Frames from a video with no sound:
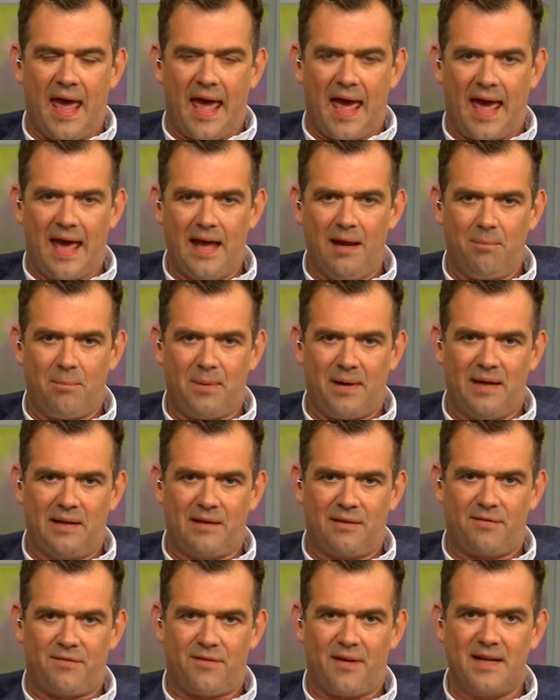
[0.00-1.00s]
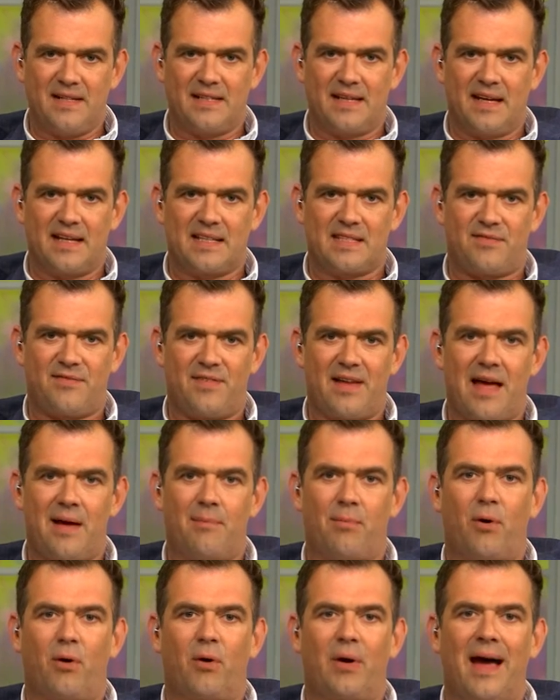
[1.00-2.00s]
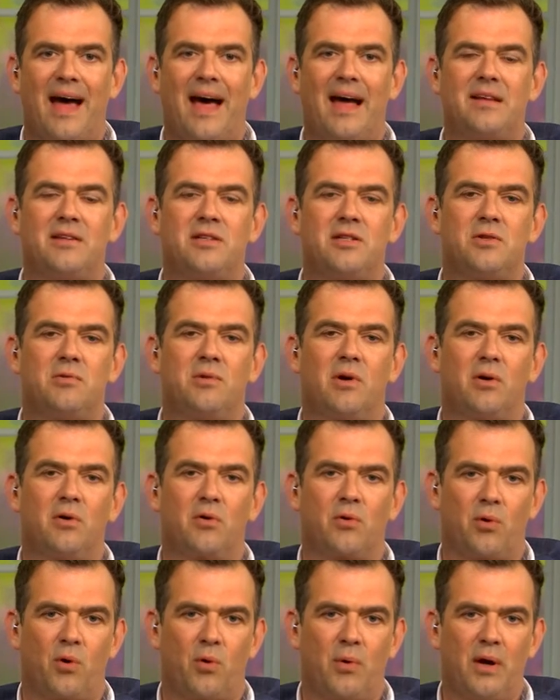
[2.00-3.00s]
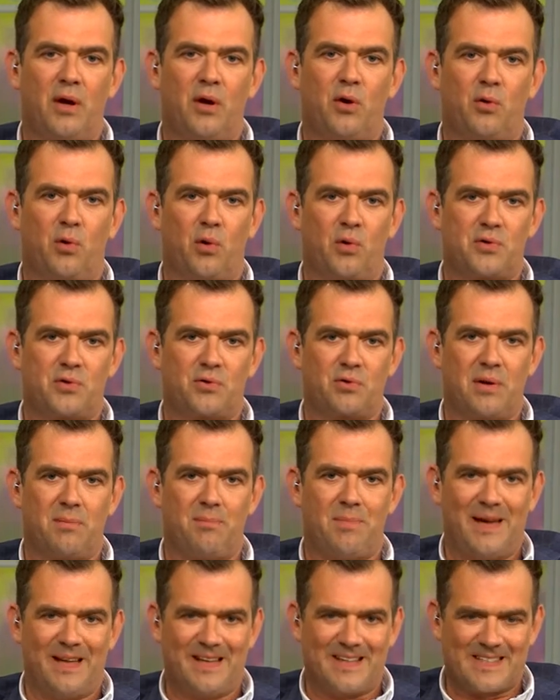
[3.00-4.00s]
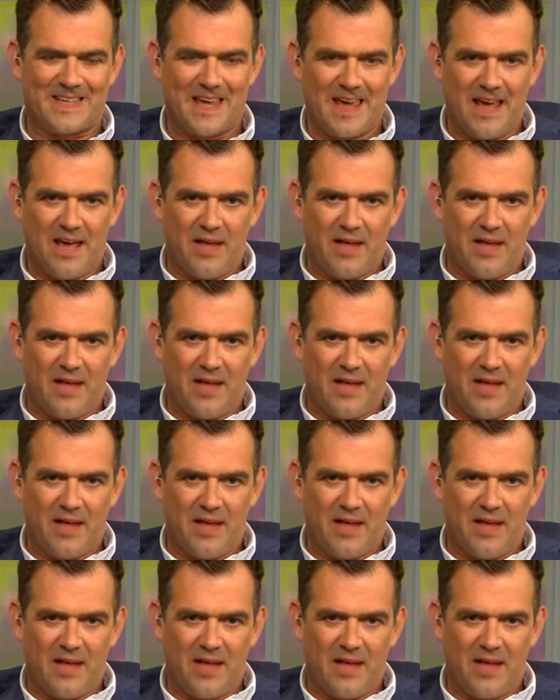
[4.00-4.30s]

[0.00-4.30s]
help in the fight against flab or add to our growing grocery bills?